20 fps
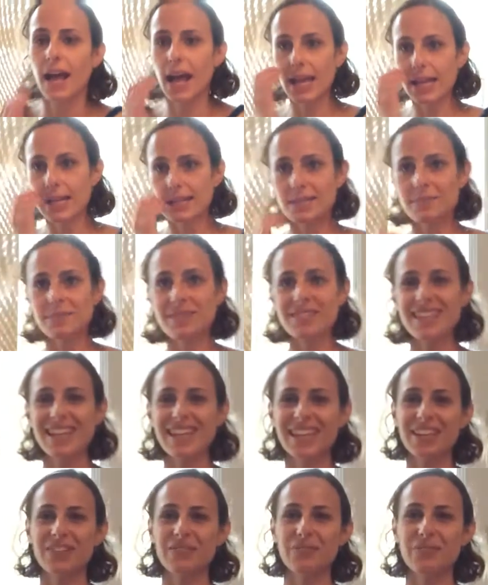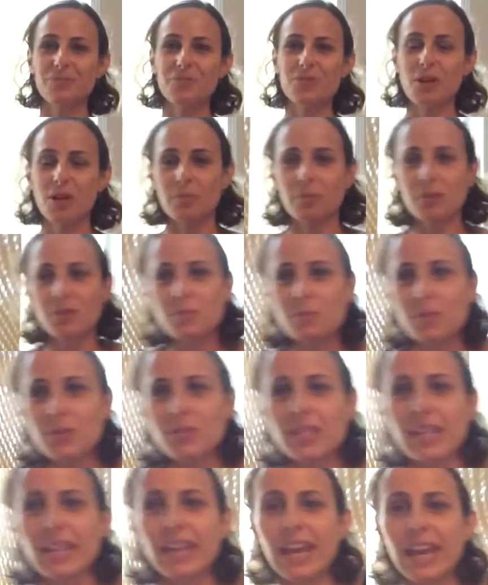Hi, it's Miss Diana from Songbirds
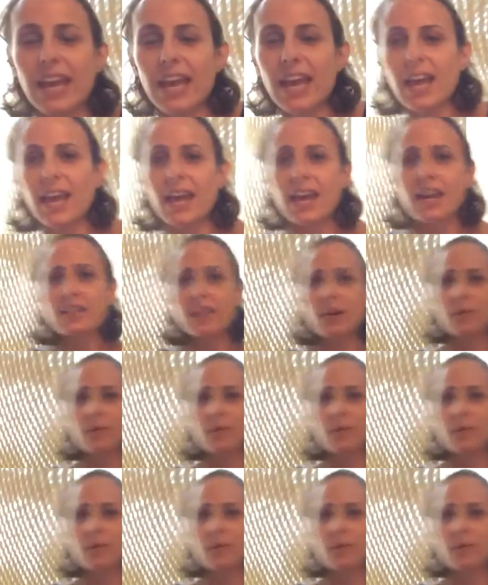Music, and